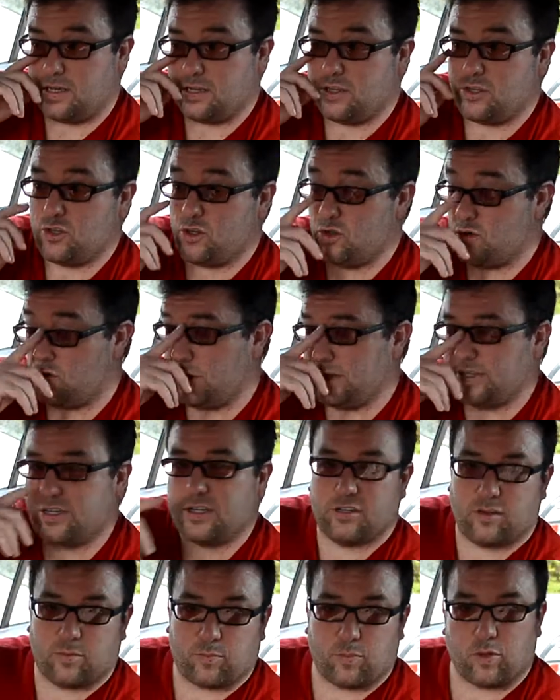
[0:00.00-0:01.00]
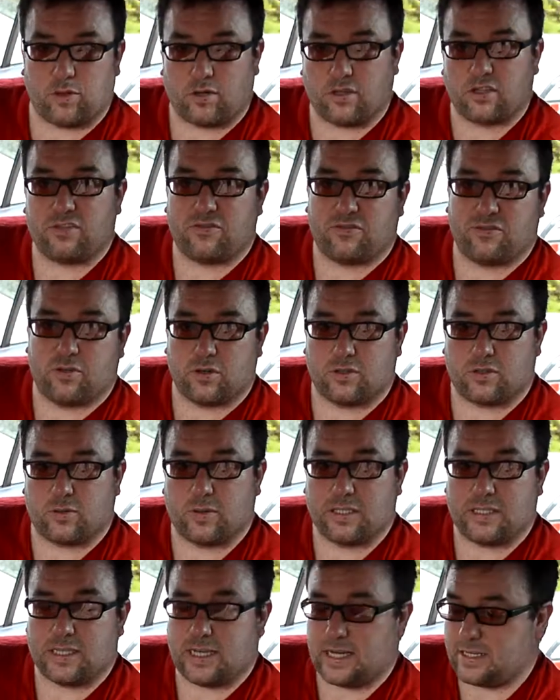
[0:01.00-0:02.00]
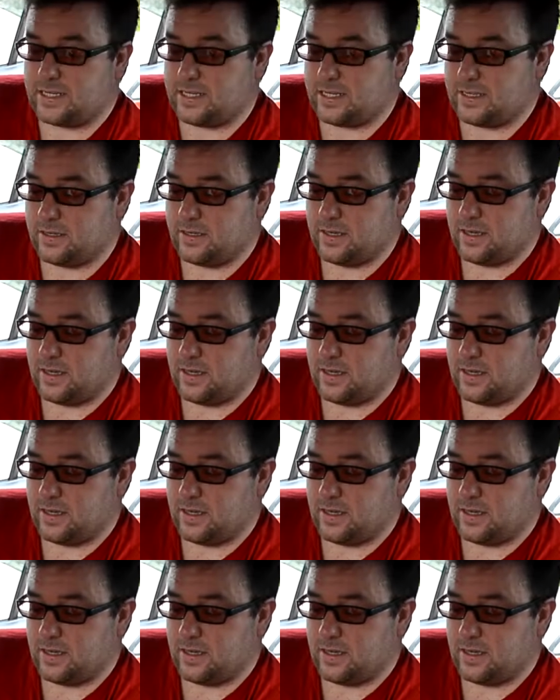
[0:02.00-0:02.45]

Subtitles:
new interior products for 2018.